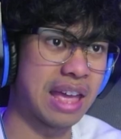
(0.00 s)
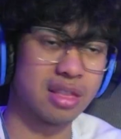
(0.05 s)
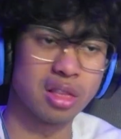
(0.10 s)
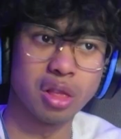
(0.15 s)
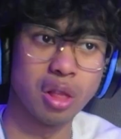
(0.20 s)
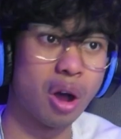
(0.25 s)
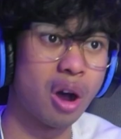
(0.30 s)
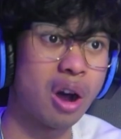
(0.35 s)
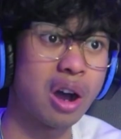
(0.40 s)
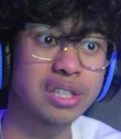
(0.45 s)

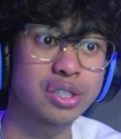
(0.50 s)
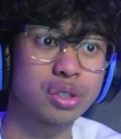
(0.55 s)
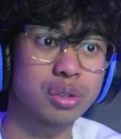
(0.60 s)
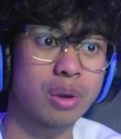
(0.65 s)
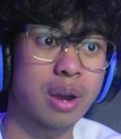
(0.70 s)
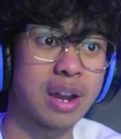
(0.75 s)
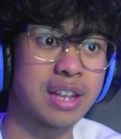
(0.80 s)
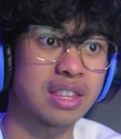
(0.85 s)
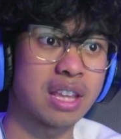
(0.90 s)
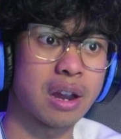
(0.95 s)
And Law is
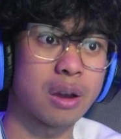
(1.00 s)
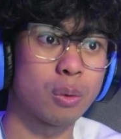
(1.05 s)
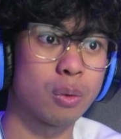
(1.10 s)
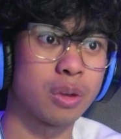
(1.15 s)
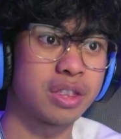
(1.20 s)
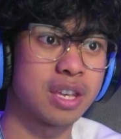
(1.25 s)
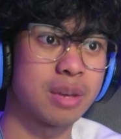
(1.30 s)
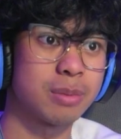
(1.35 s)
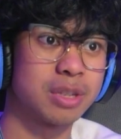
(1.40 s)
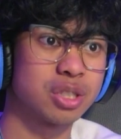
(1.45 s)
right there
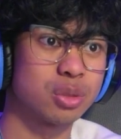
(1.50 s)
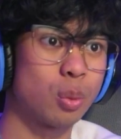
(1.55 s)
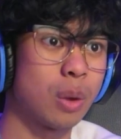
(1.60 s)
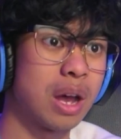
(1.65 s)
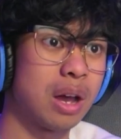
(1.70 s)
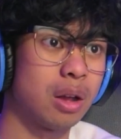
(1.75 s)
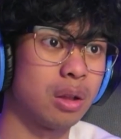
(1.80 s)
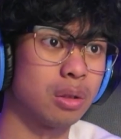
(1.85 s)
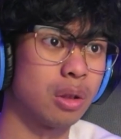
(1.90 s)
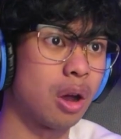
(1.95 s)
with him as
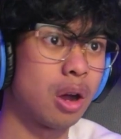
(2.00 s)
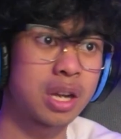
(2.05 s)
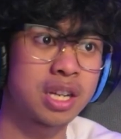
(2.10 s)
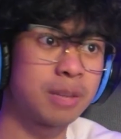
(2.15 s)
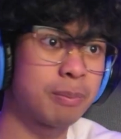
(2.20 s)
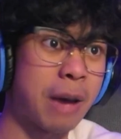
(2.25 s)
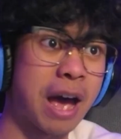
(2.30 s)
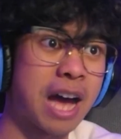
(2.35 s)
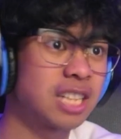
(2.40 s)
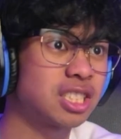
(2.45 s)
well. Law
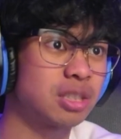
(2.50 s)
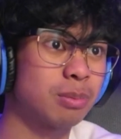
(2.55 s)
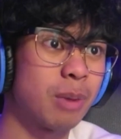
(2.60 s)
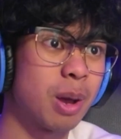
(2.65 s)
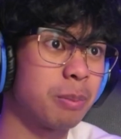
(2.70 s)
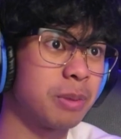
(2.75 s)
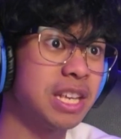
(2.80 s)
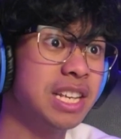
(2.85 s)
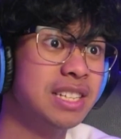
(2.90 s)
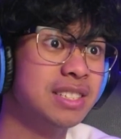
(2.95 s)
can patch him
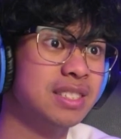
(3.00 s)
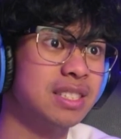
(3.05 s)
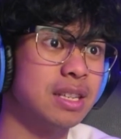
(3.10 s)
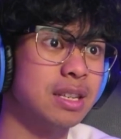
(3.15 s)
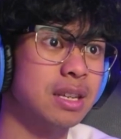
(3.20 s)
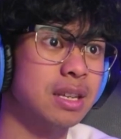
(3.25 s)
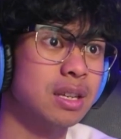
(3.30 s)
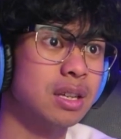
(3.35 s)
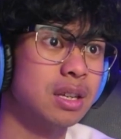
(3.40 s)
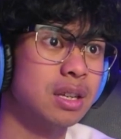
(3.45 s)
up easy.